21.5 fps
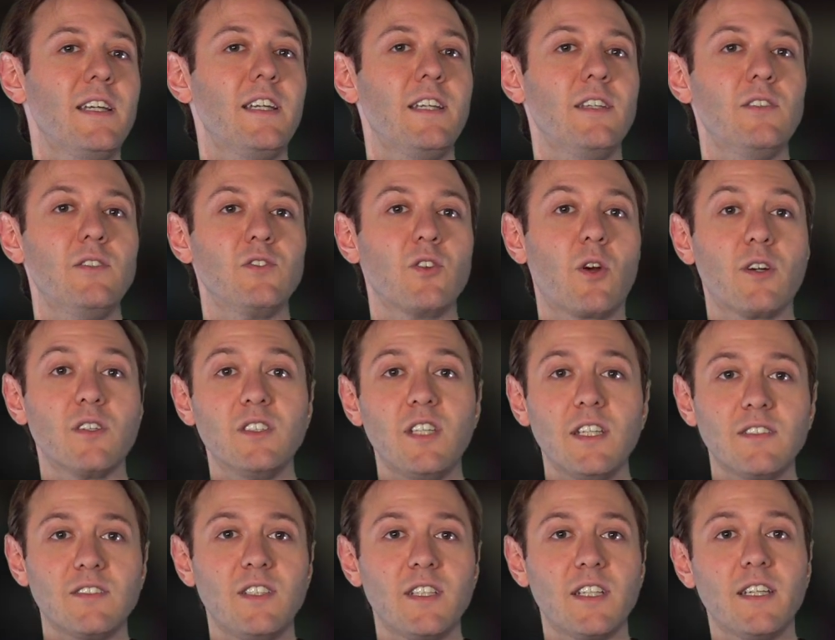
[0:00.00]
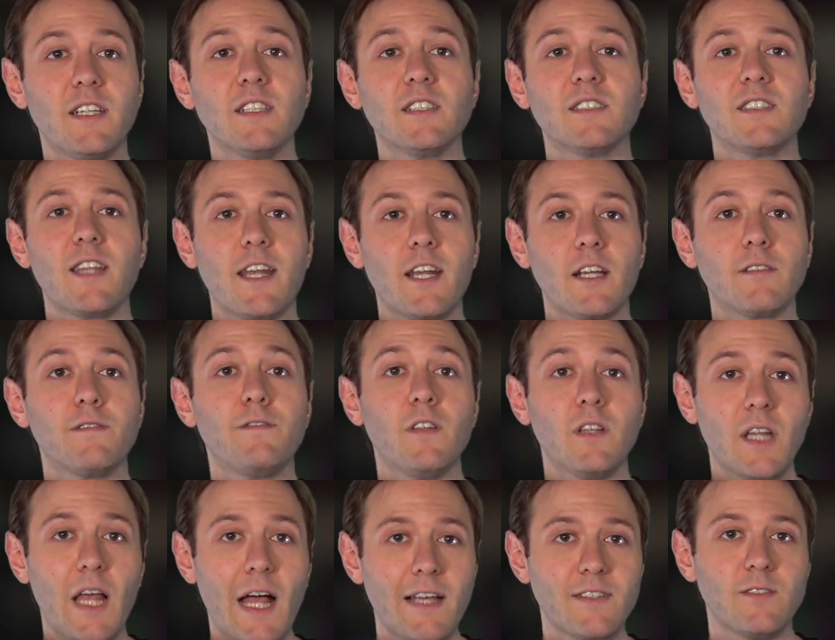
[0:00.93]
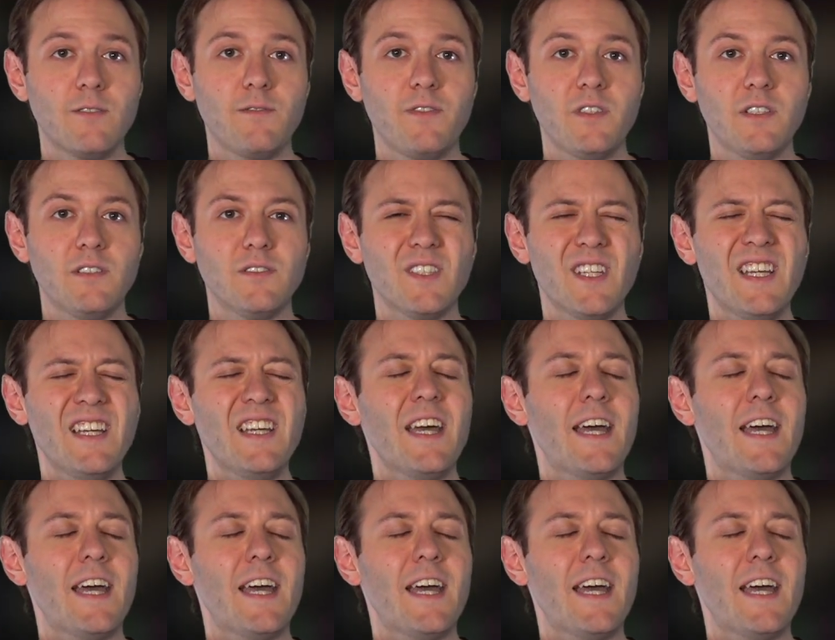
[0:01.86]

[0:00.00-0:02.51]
his artistic and aesthetic philosophies.